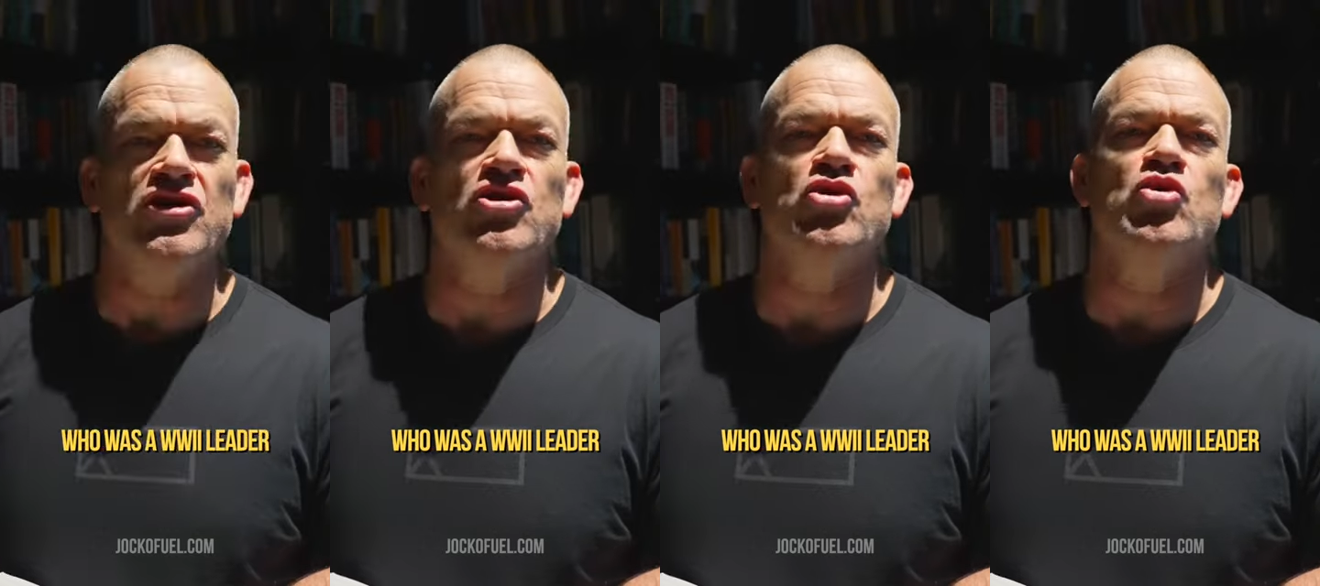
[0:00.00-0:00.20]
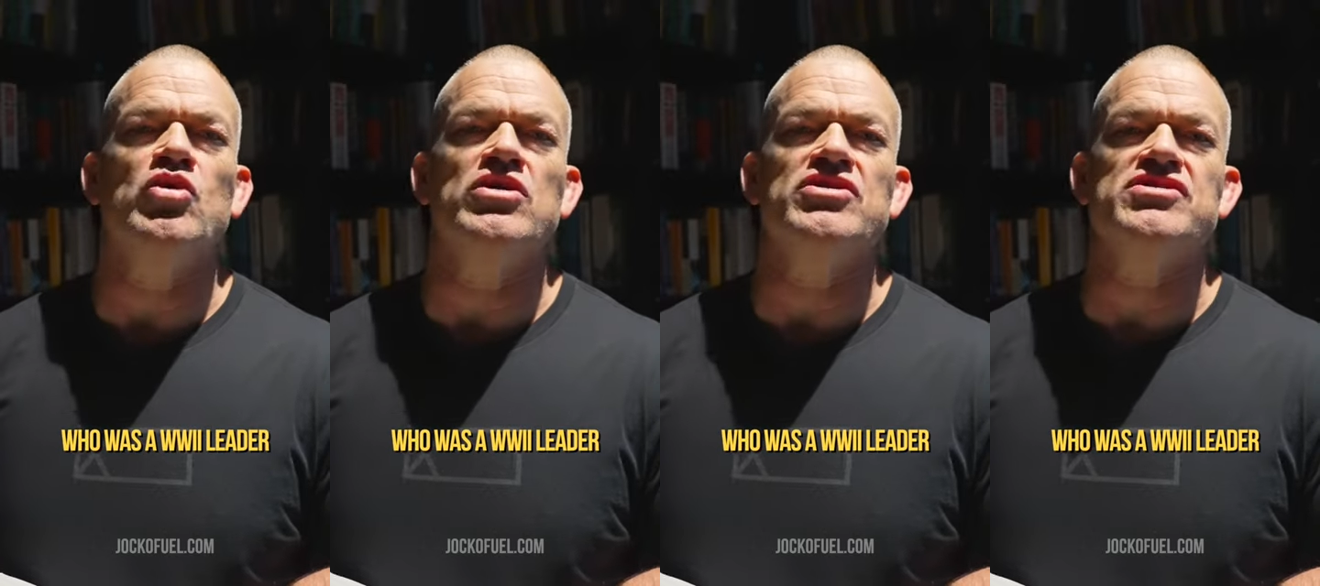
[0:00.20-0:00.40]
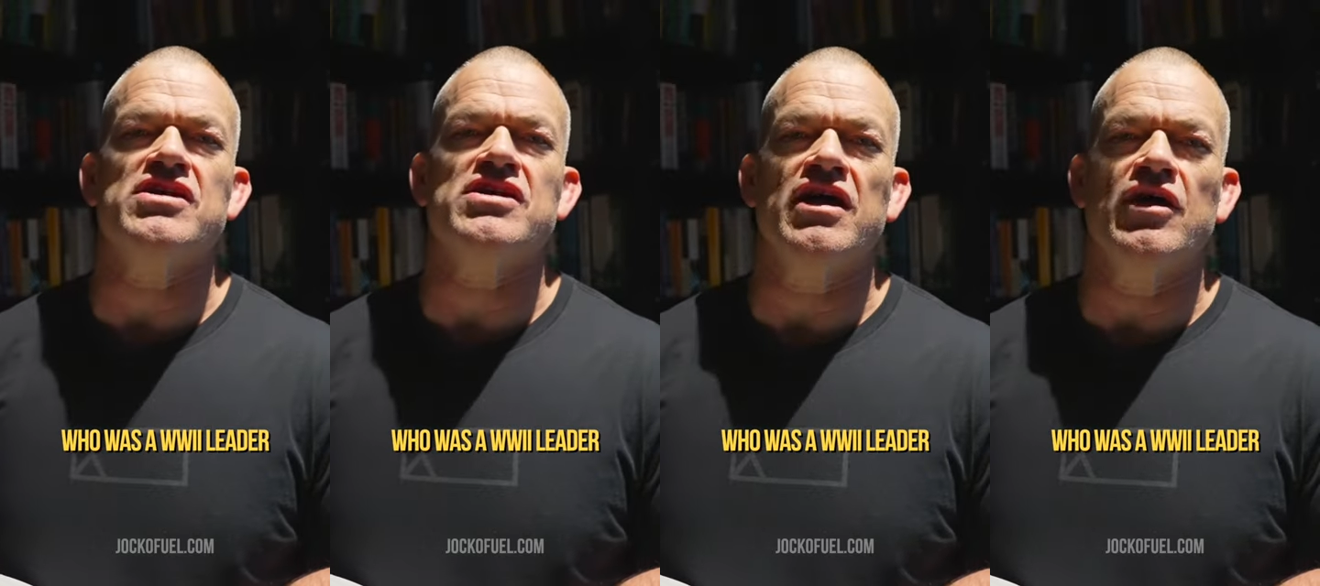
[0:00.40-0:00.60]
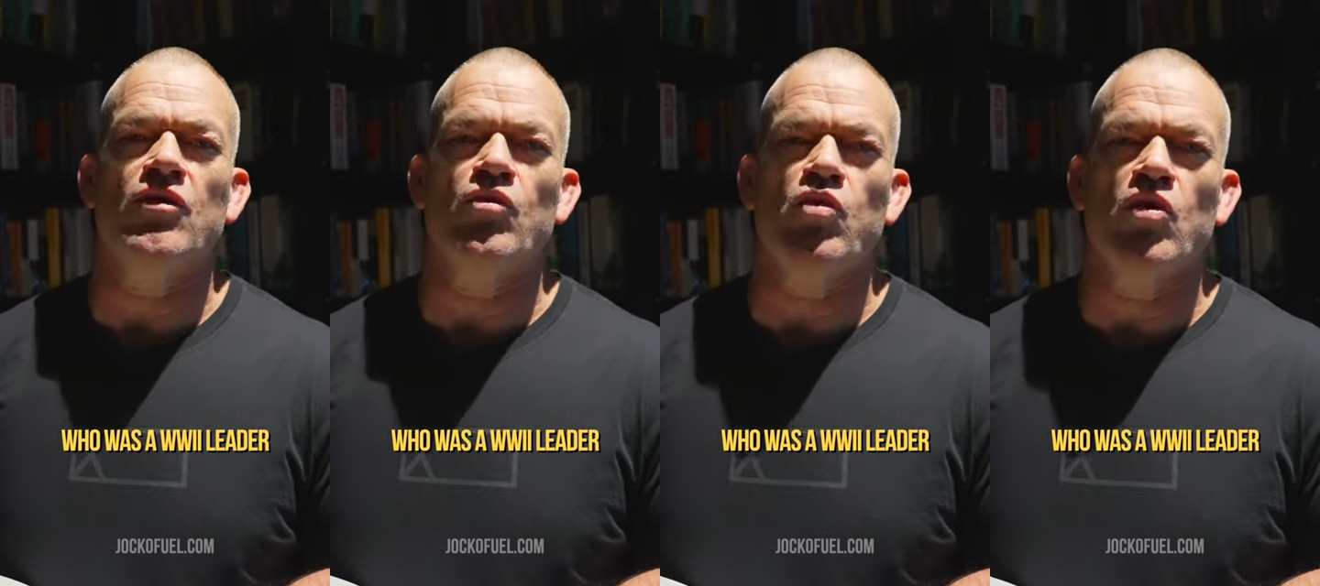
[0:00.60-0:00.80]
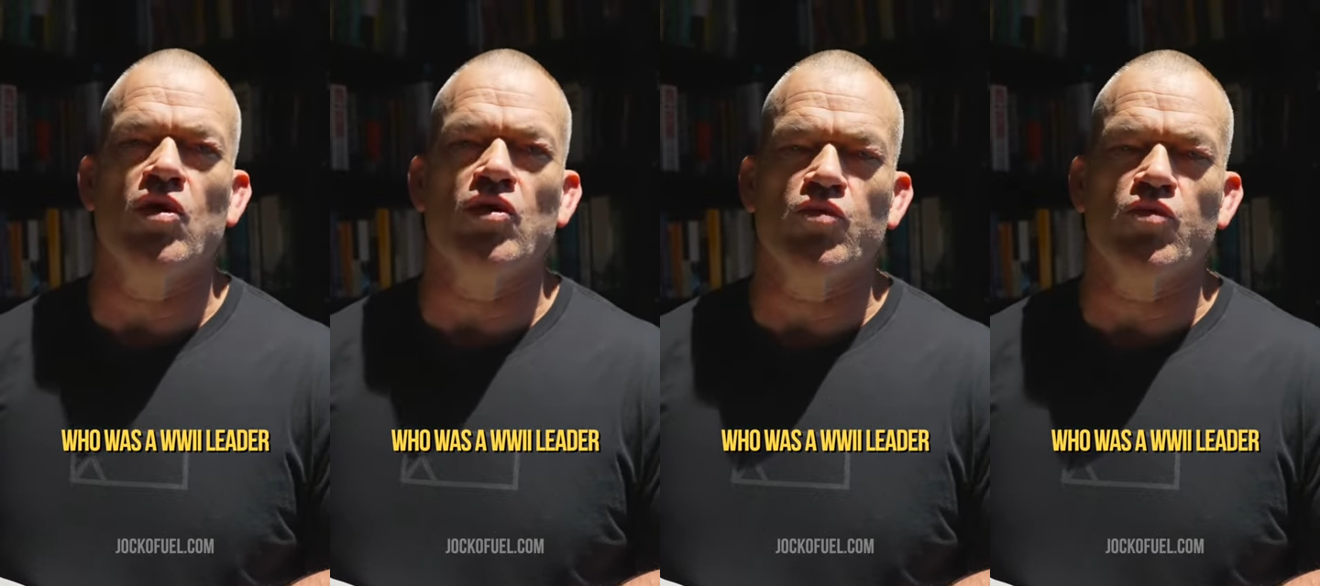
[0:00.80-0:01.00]
who was a
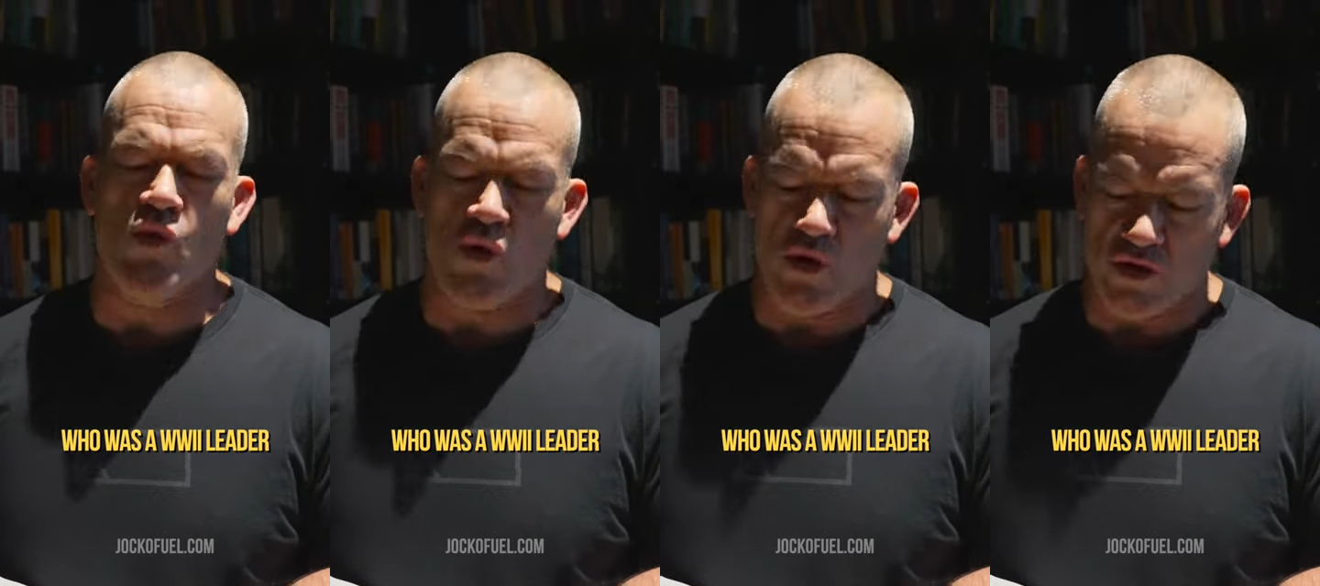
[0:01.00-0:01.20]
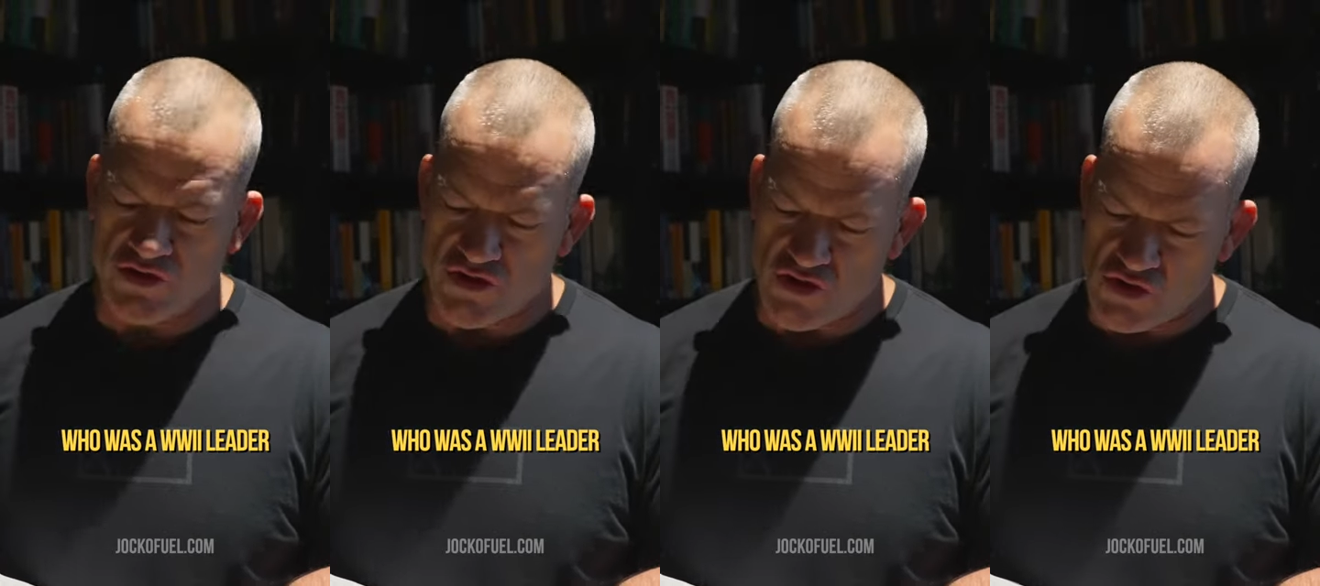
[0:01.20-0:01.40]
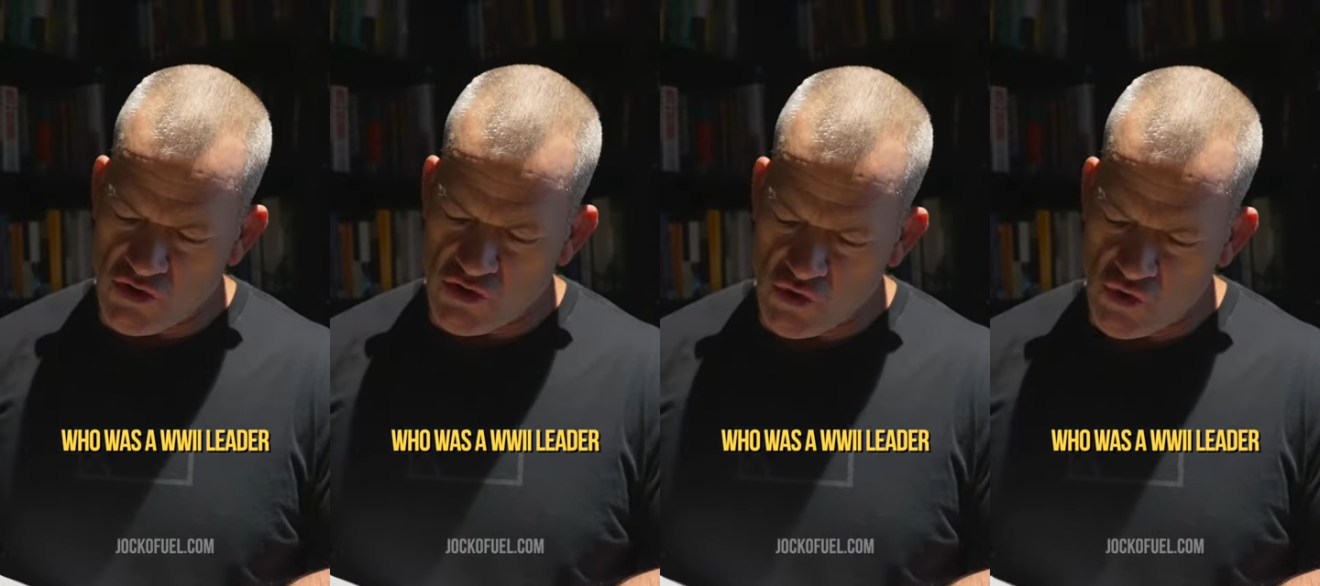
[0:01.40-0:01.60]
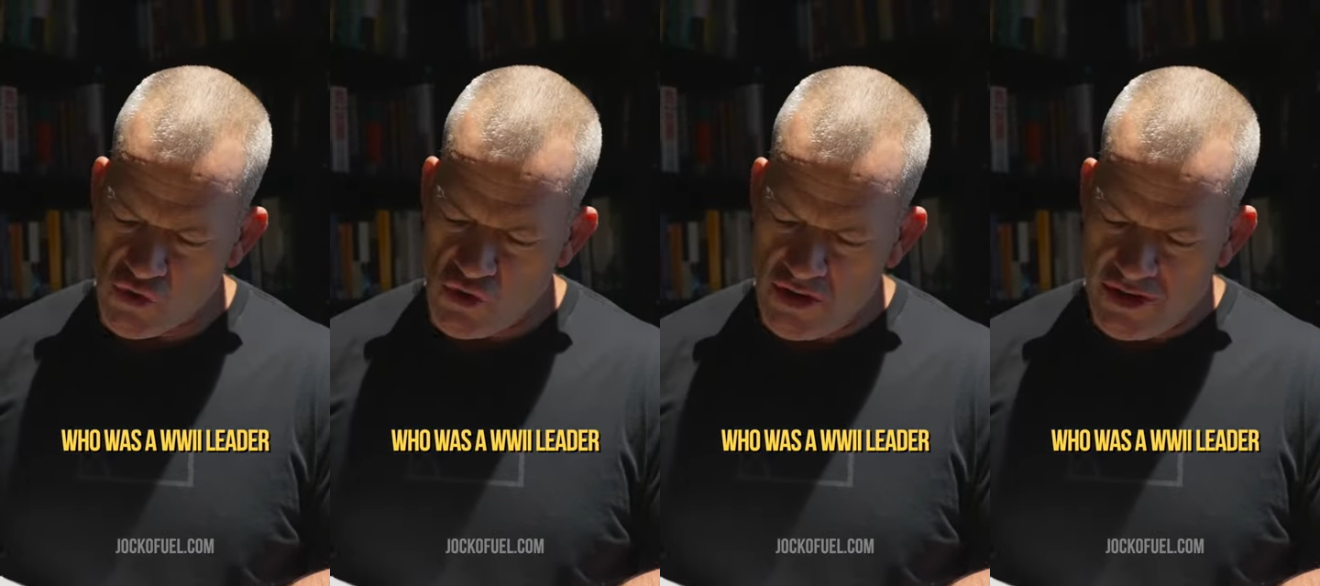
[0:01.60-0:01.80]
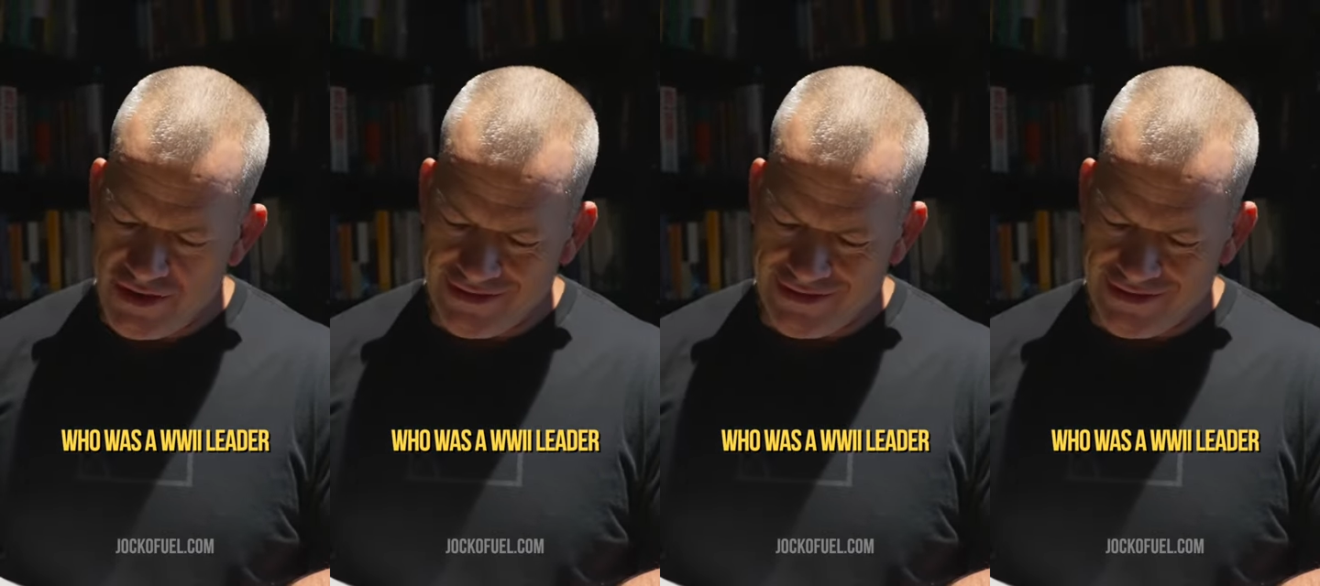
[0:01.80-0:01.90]
World War II